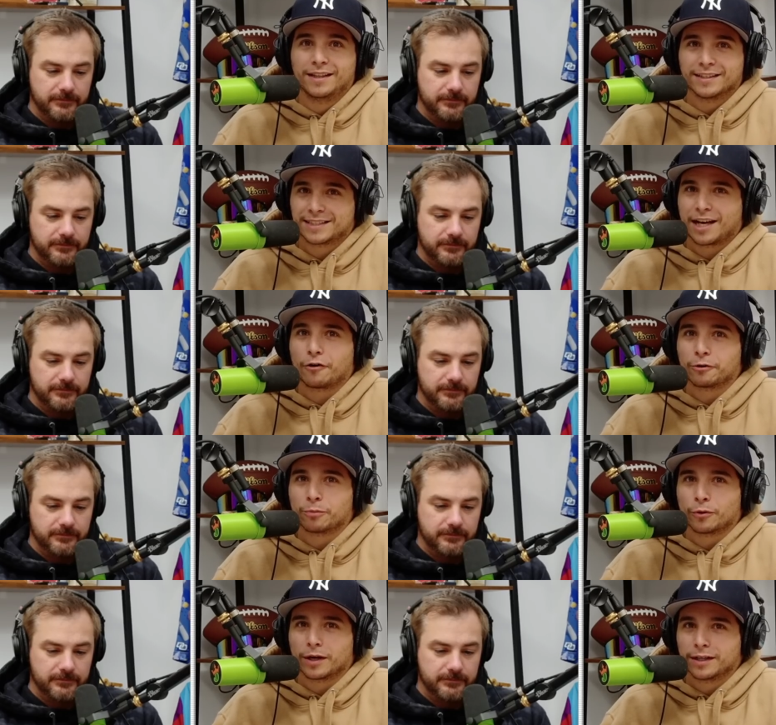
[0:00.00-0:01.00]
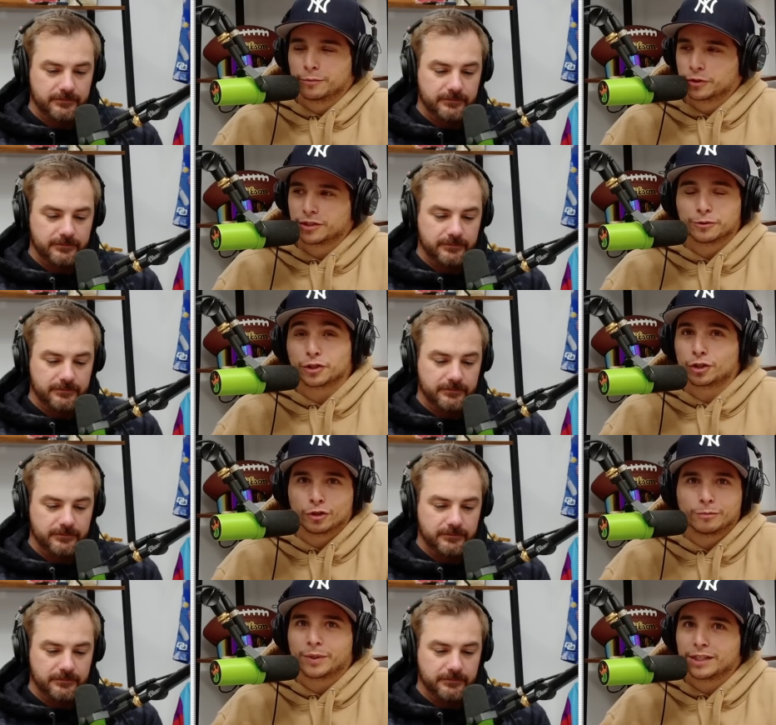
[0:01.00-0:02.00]
Speaker 1: the scouting report on him was he was a
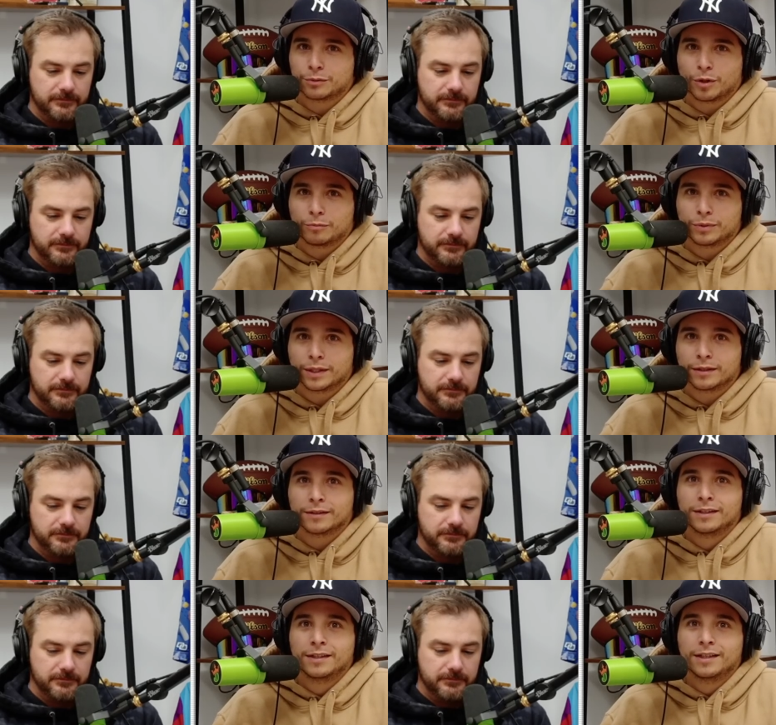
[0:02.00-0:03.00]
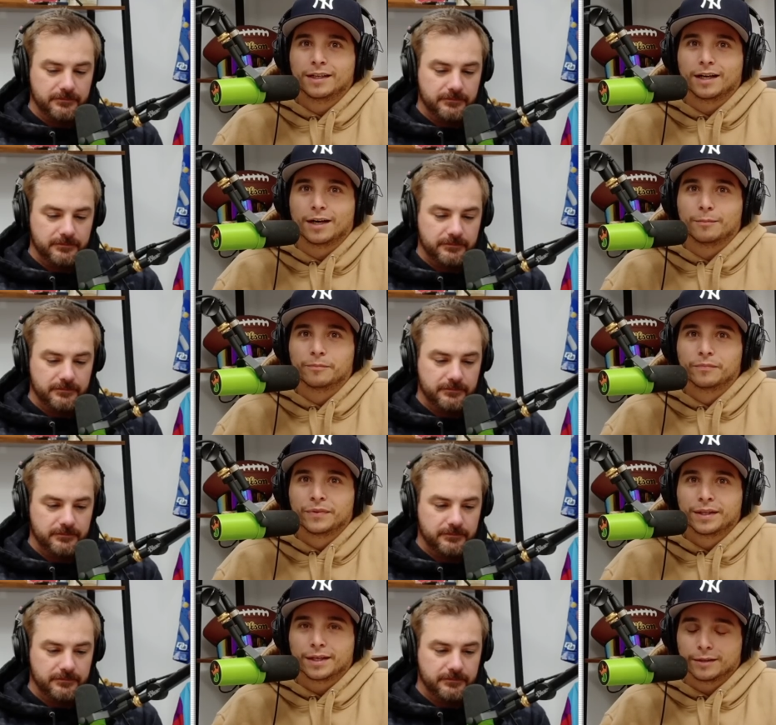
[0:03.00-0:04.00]
good baseball player. Um,
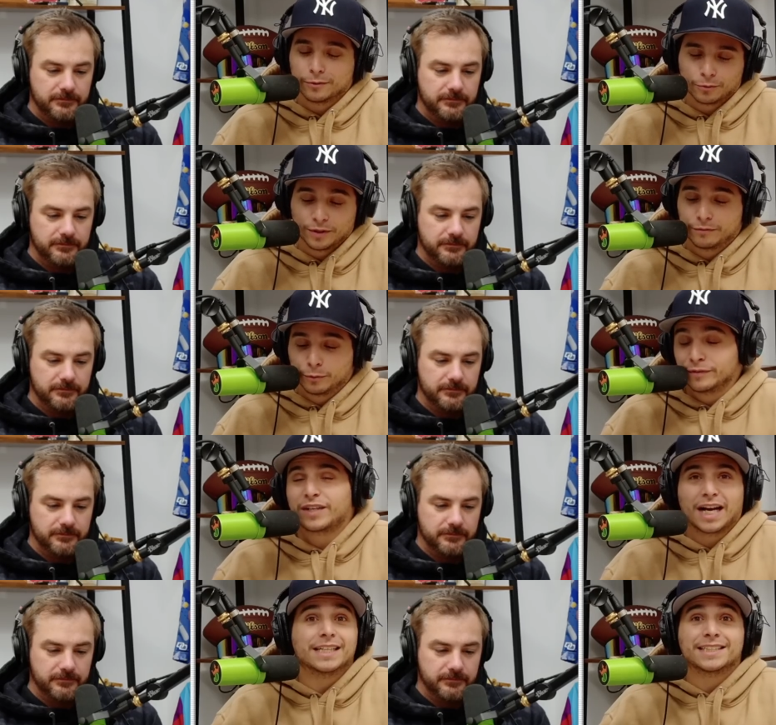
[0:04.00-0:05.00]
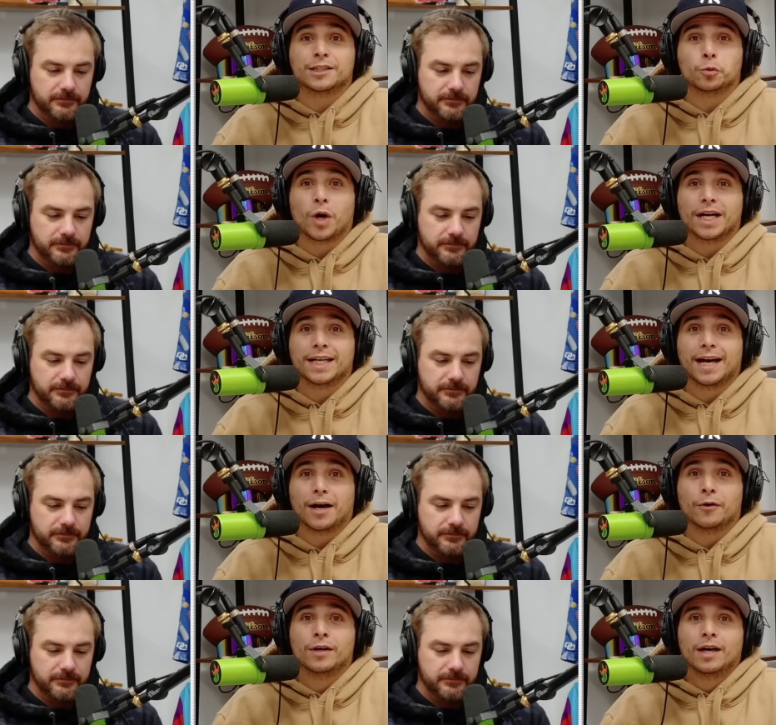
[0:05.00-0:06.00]
and we've, we've kind of seen why
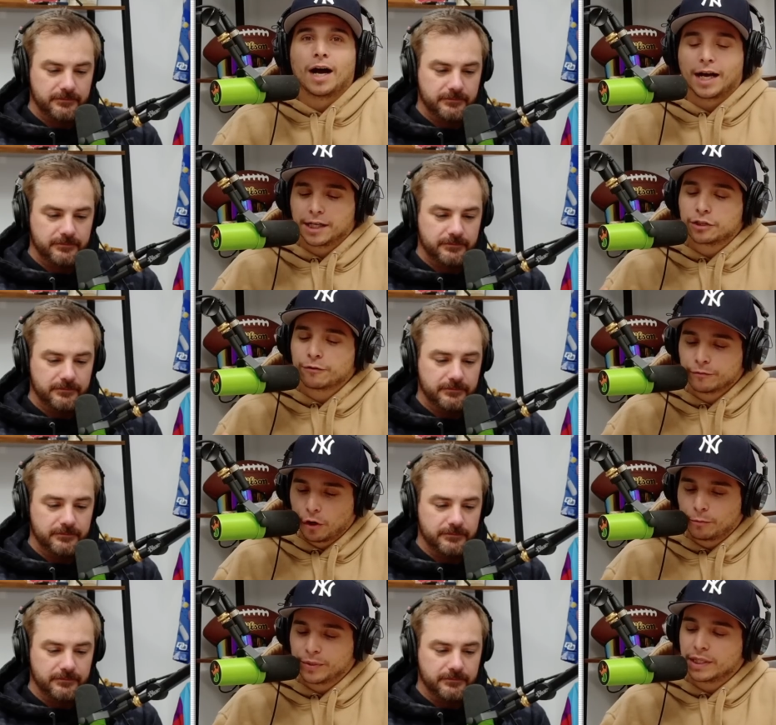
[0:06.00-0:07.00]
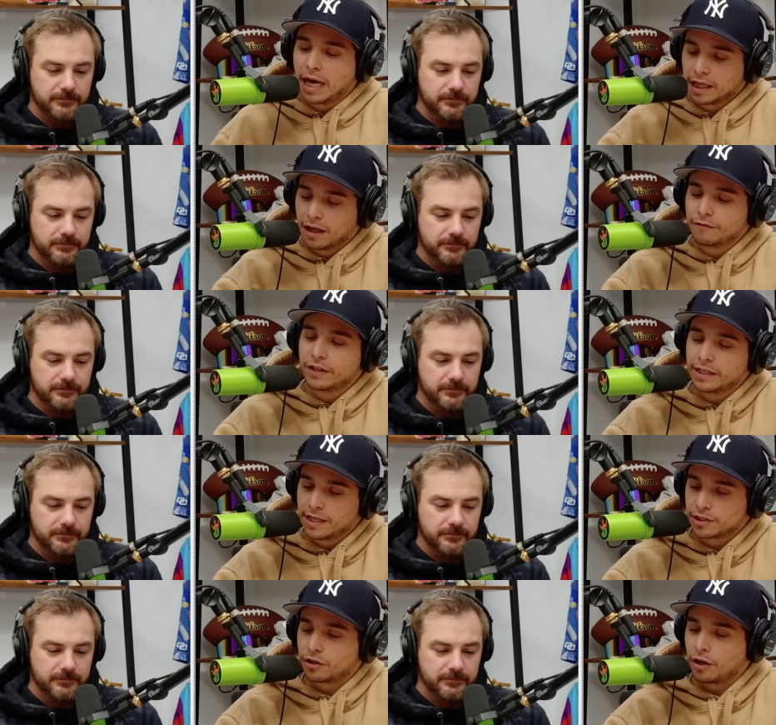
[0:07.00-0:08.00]
now. I guess for Volpe, I love that he
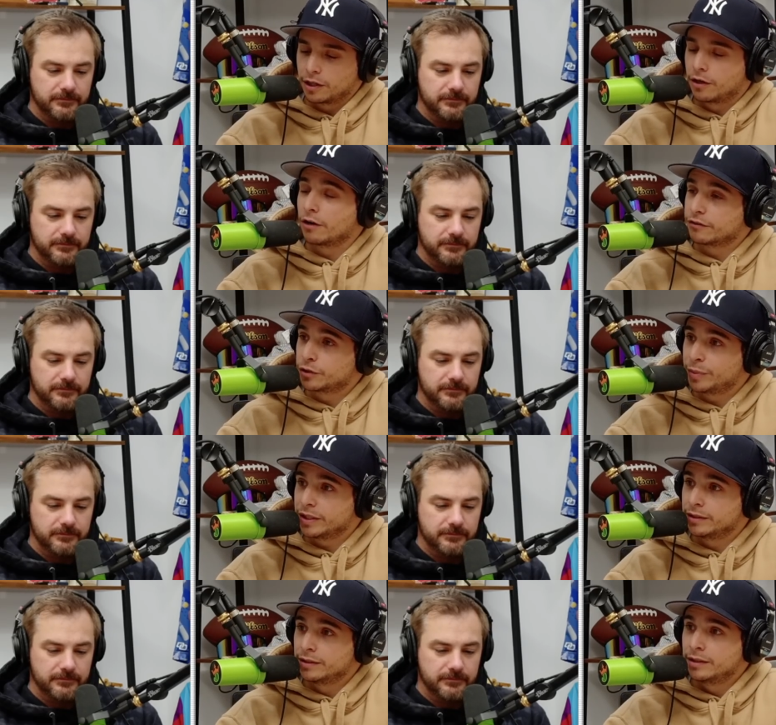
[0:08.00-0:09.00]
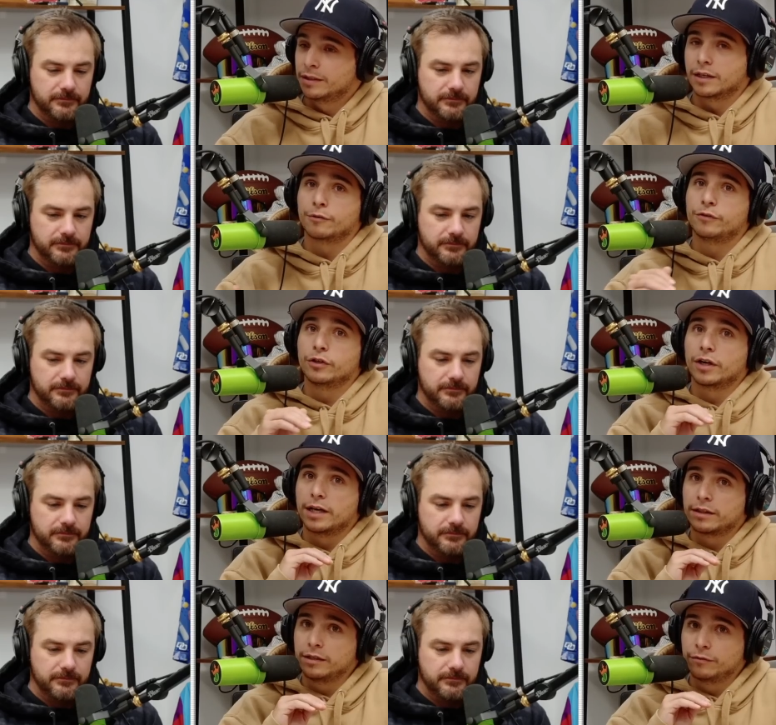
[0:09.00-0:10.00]
has a calling card of speed. Like, if you're
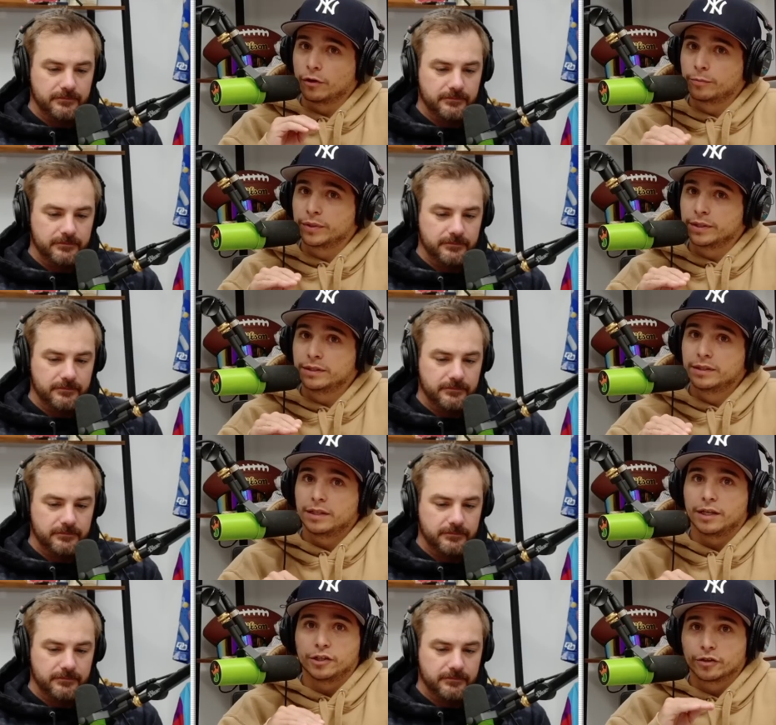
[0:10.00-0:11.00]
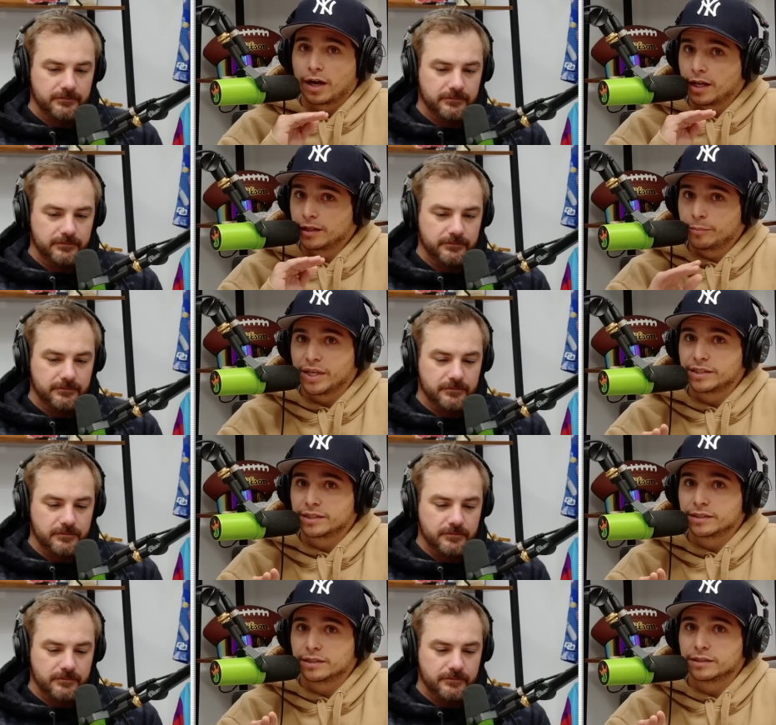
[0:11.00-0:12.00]
Anthony Volpe and you're on the
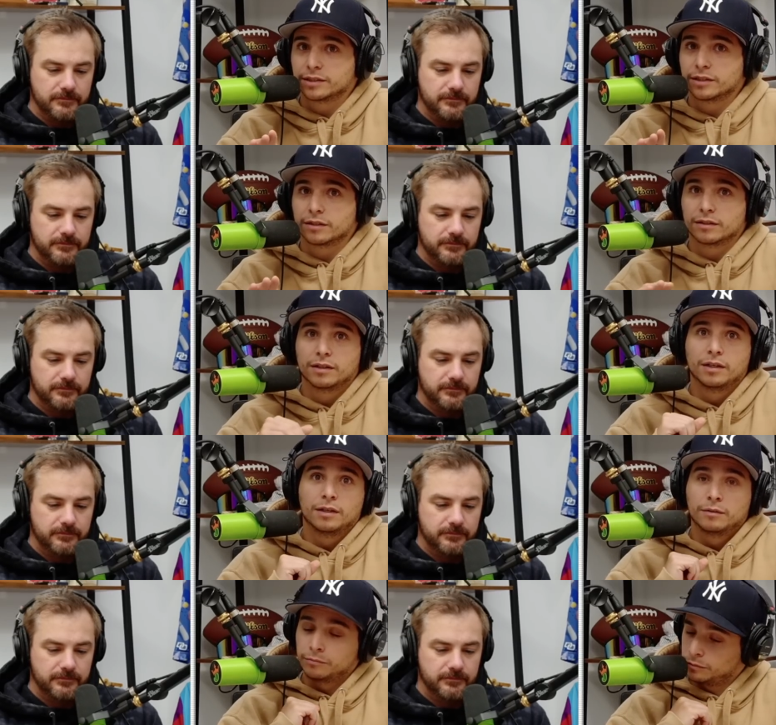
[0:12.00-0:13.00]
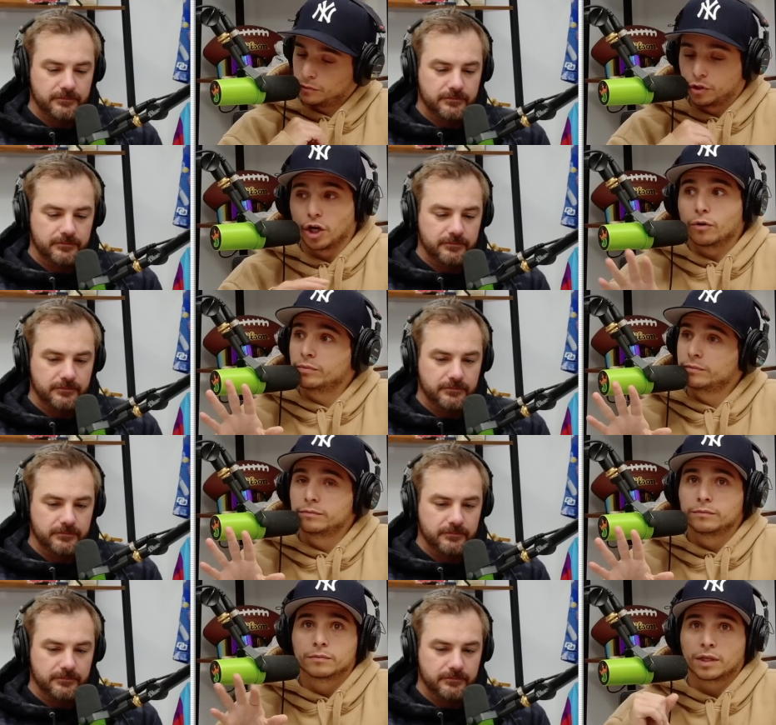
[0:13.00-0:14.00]
bases this year, go.
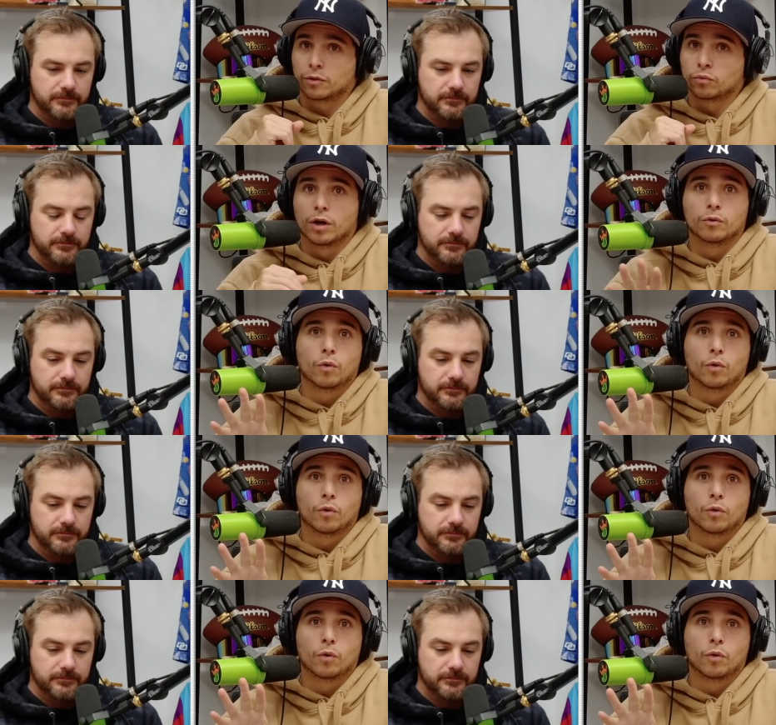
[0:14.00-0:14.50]
Like, run